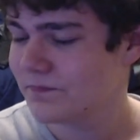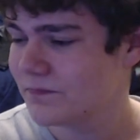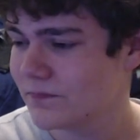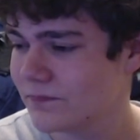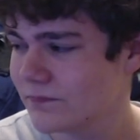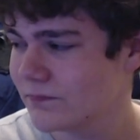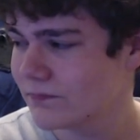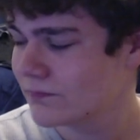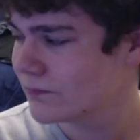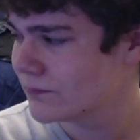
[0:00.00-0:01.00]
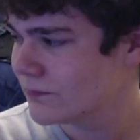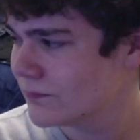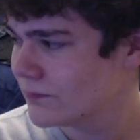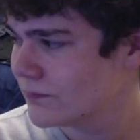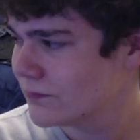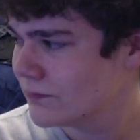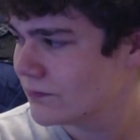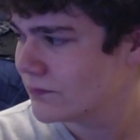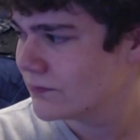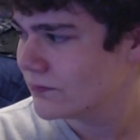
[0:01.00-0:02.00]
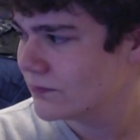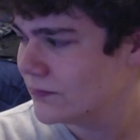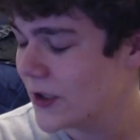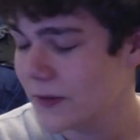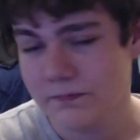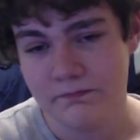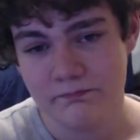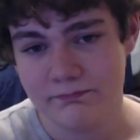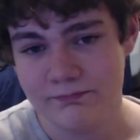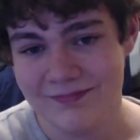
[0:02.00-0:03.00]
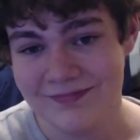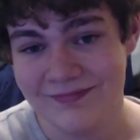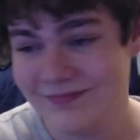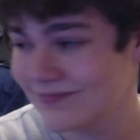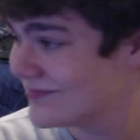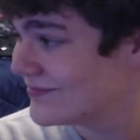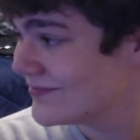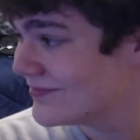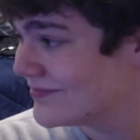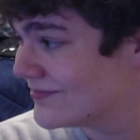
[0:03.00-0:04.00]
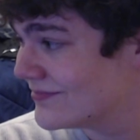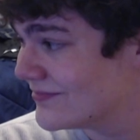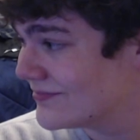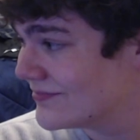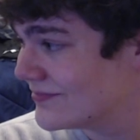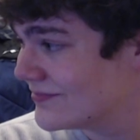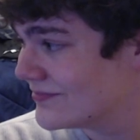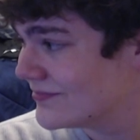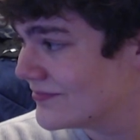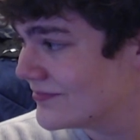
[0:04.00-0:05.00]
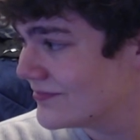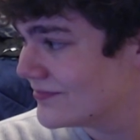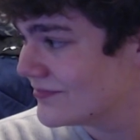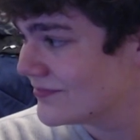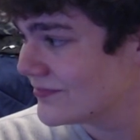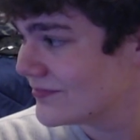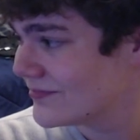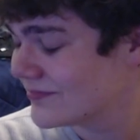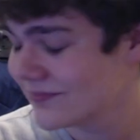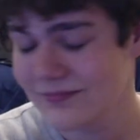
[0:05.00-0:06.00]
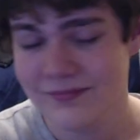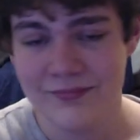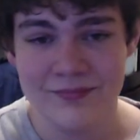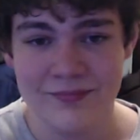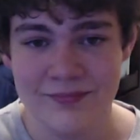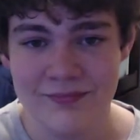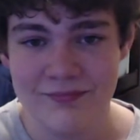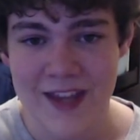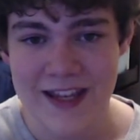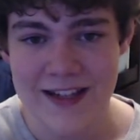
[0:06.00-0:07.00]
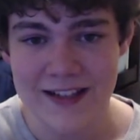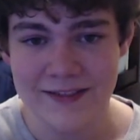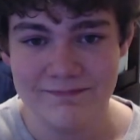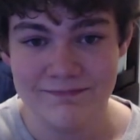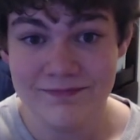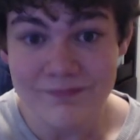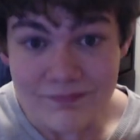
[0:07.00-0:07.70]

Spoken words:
(silence)